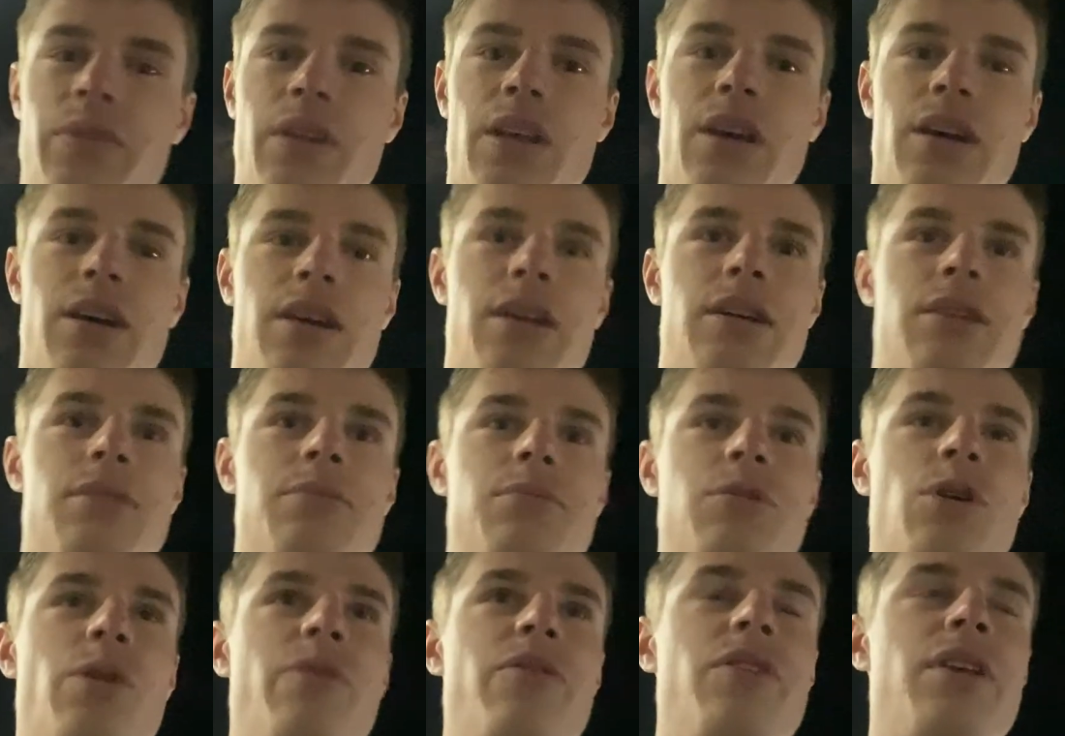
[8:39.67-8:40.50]
Uh,
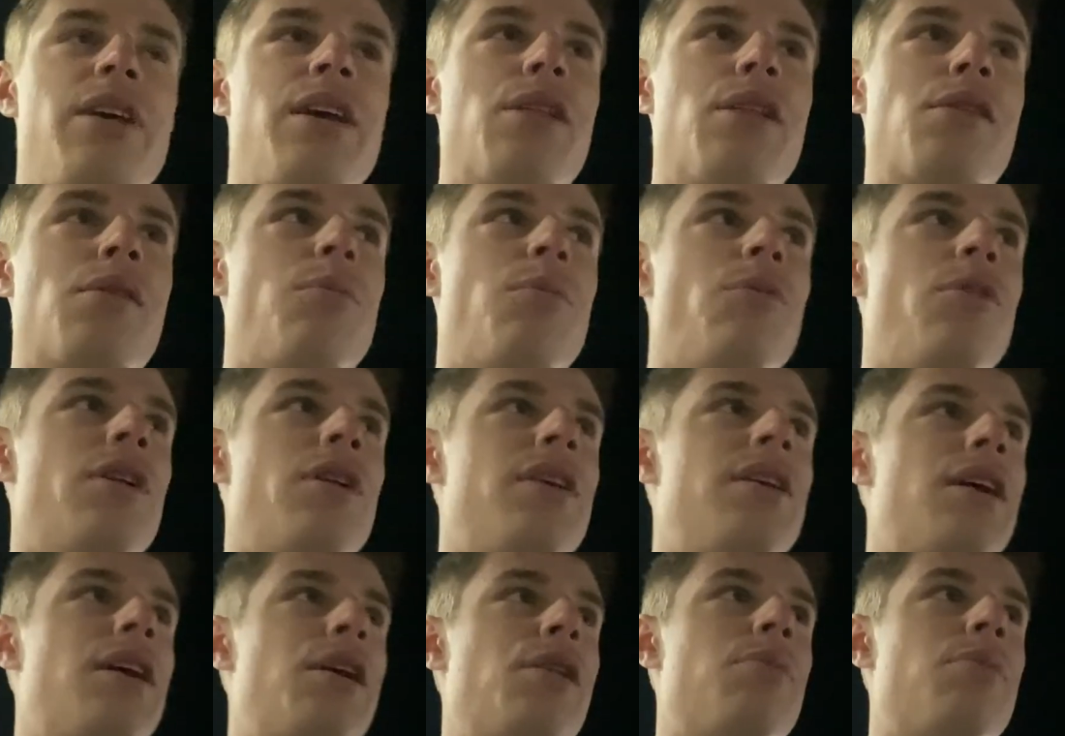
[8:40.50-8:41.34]
hopefully get some
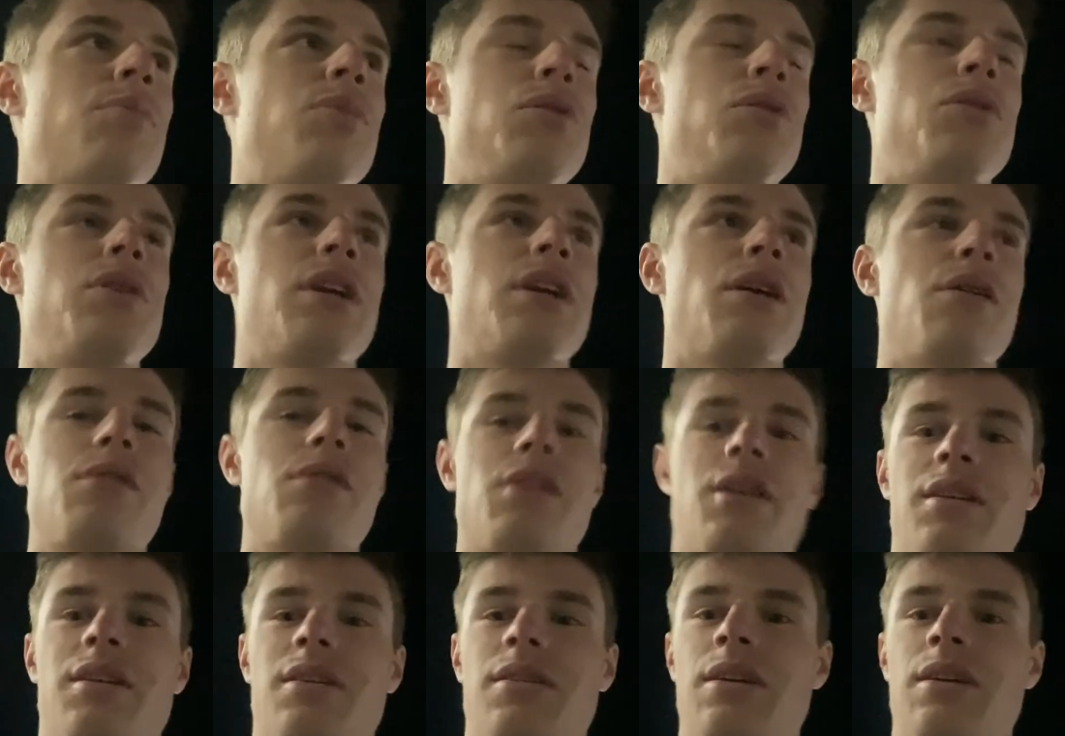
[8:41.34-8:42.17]
really nice bluegills
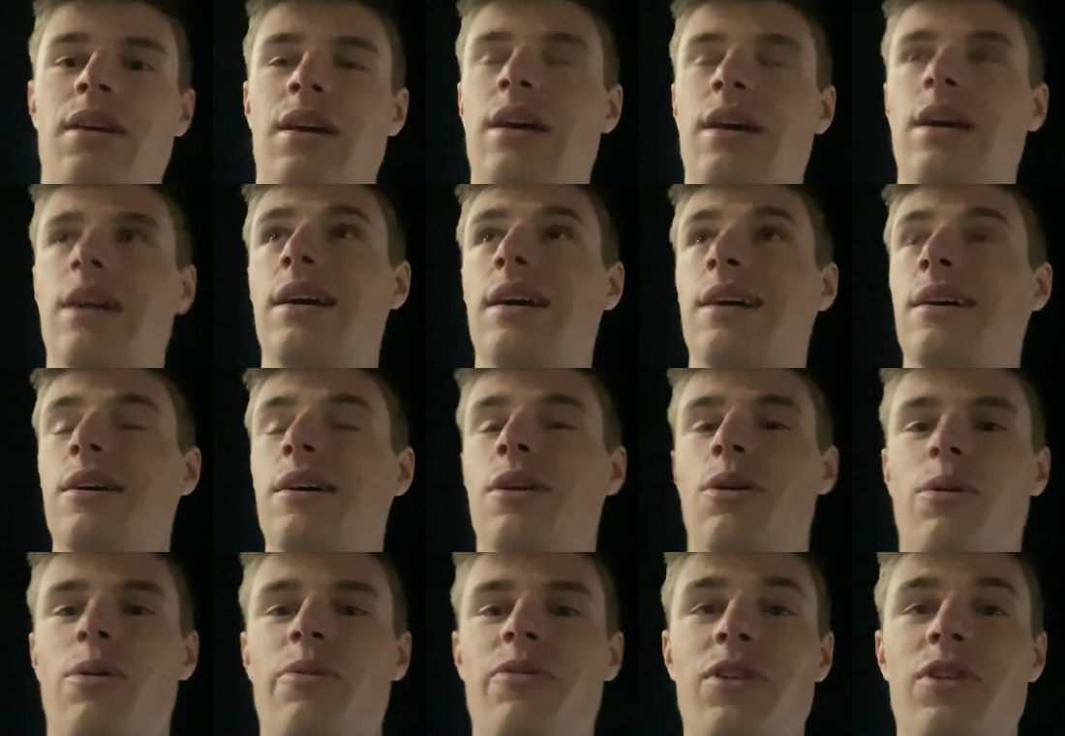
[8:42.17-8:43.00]
and
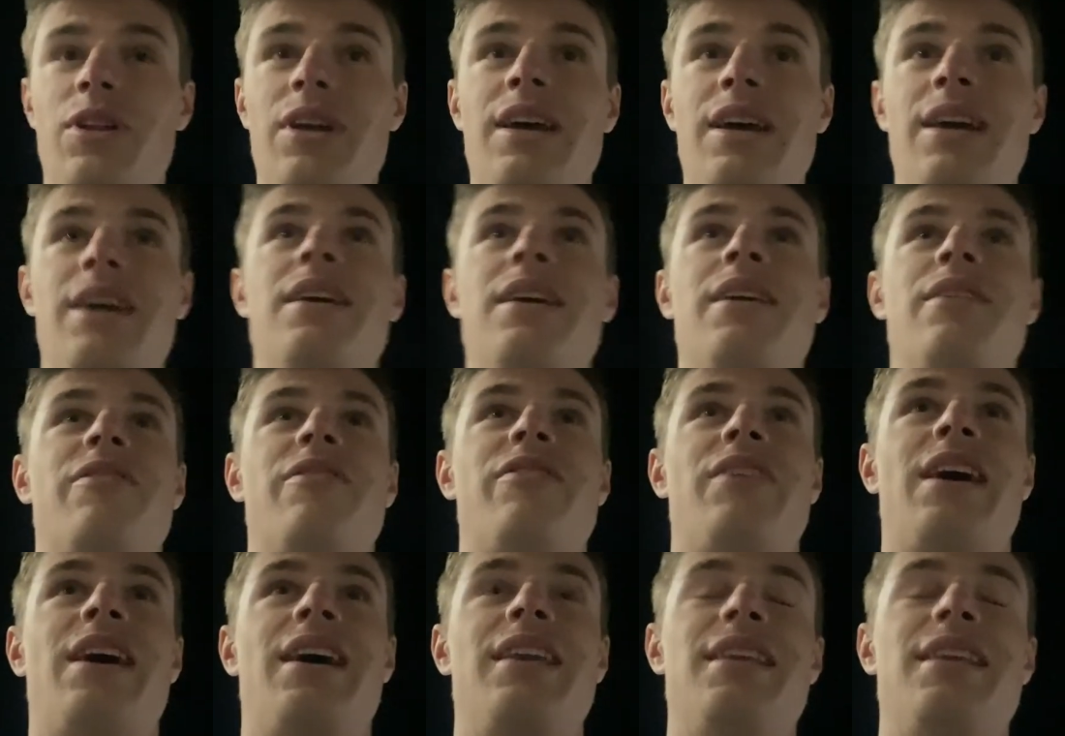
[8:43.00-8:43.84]
hopefully can
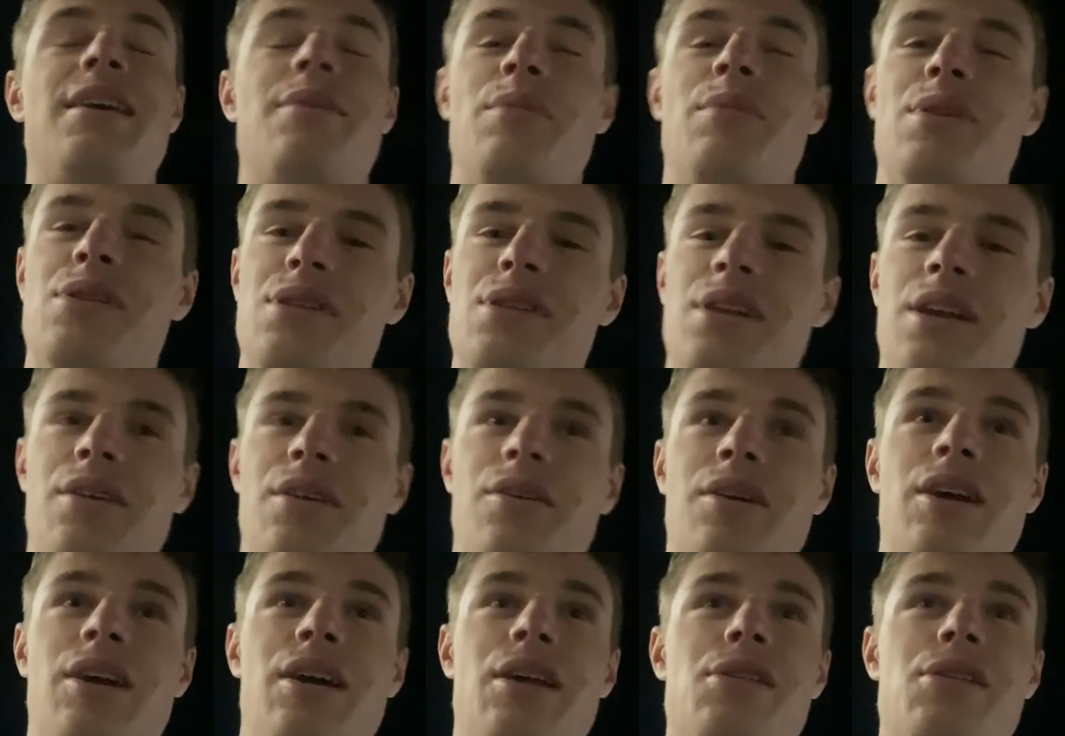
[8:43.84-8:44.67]
find that
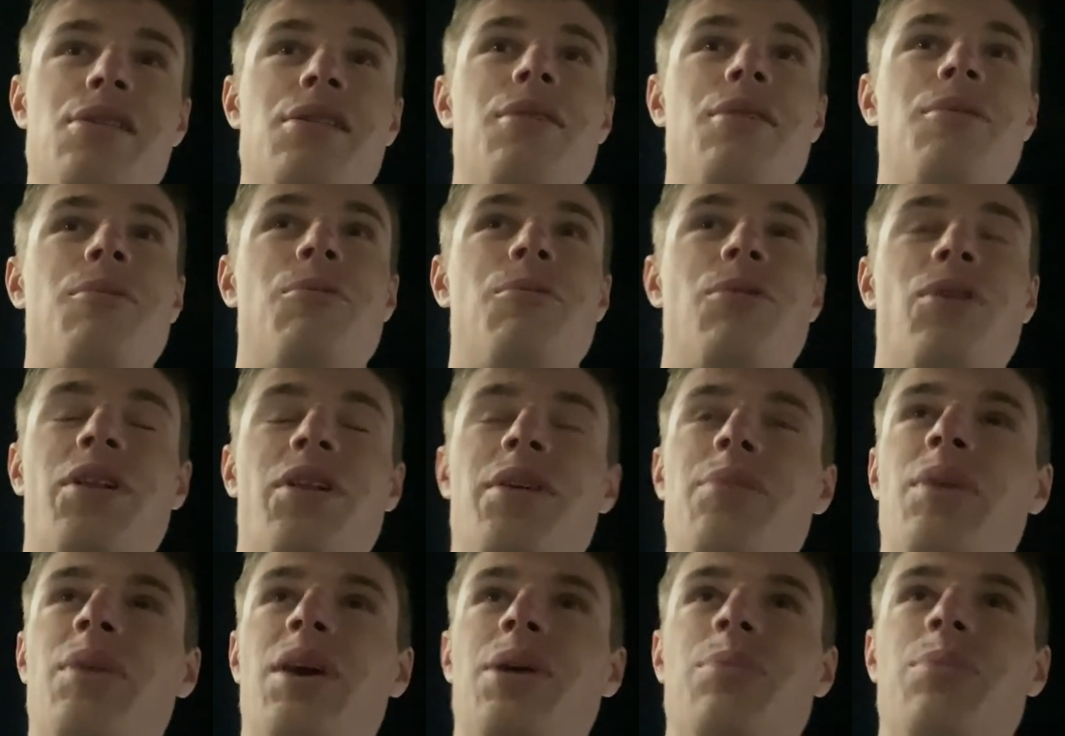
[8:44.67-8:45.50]
mysterious,
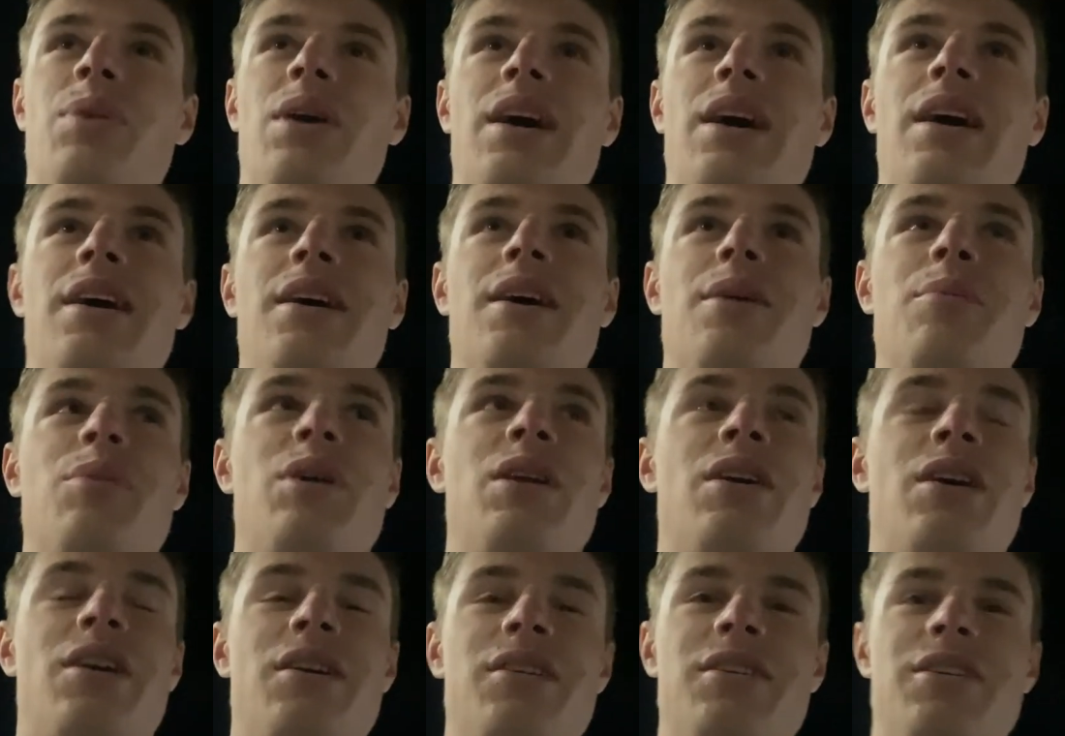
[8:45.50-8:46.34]
really big pike I've been
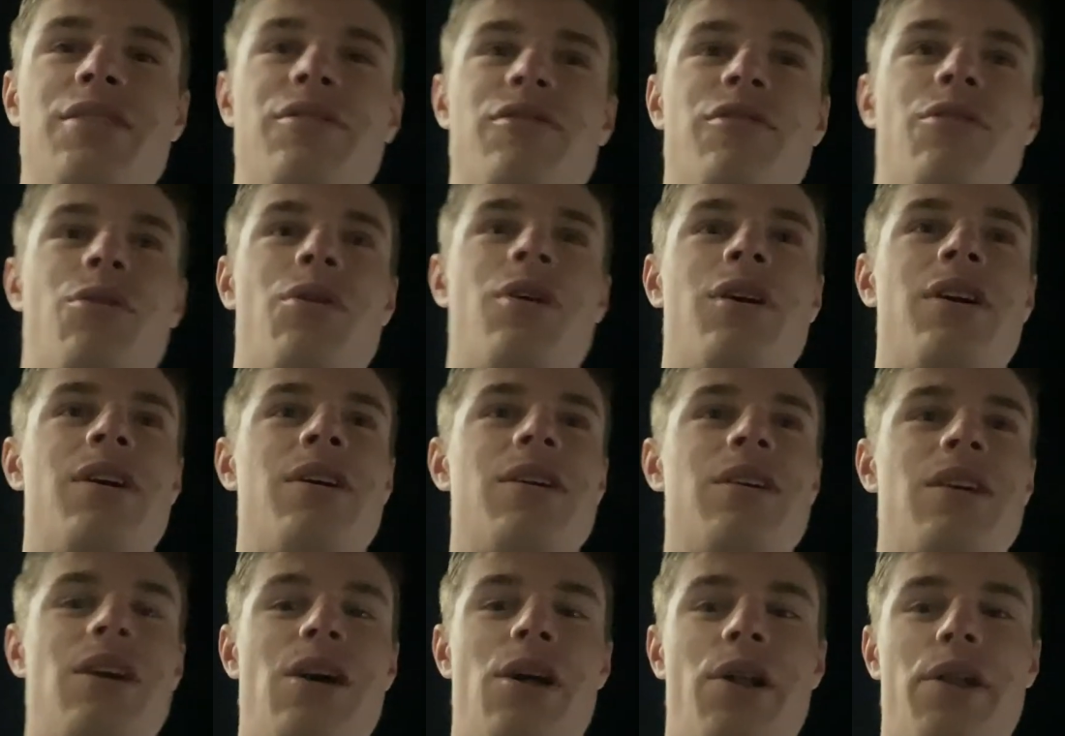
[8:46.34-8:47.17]
hunting for
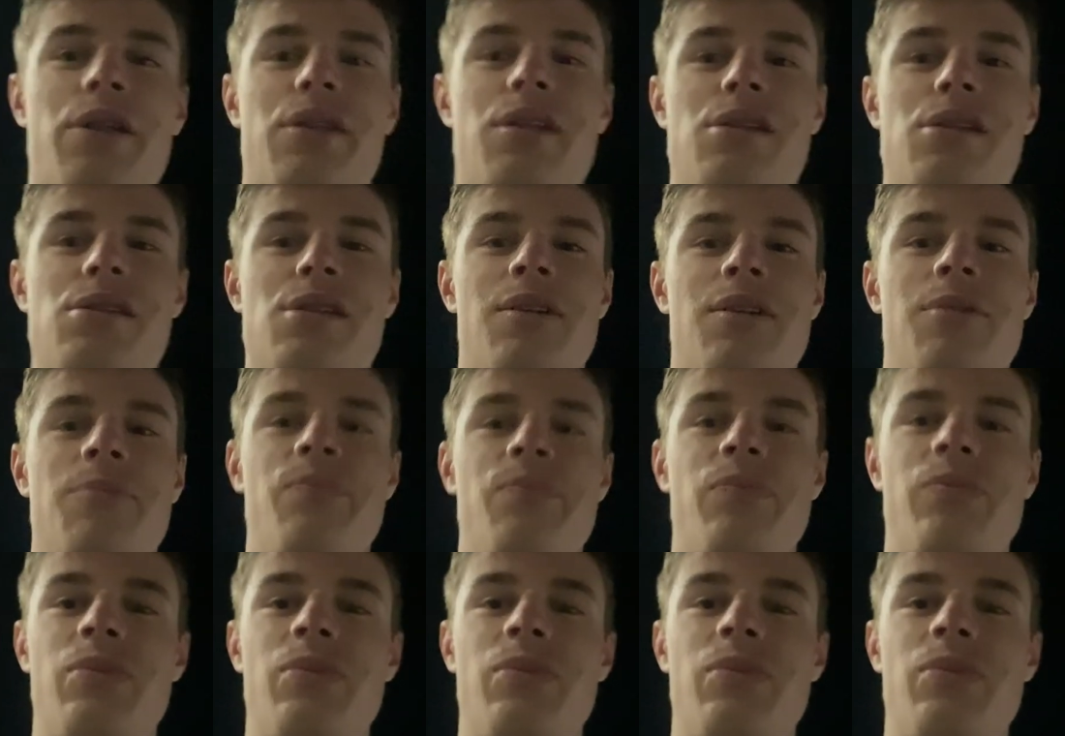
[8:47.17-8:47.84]
all season.